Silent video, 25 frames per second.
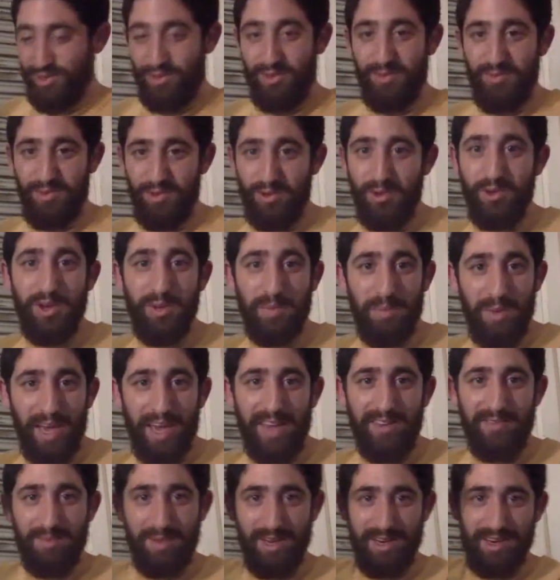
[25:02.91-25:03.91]
do your
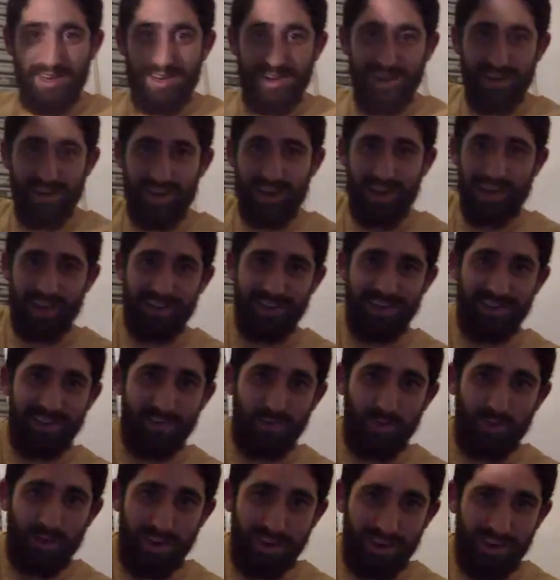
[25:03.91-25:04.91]
pavement, like this
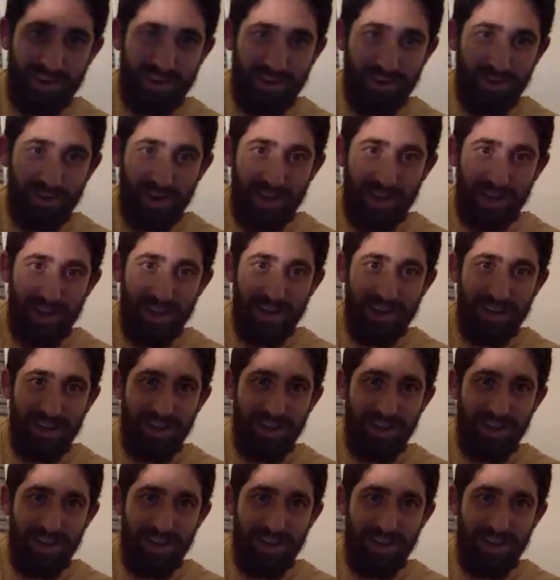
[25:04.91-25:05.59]
one, right?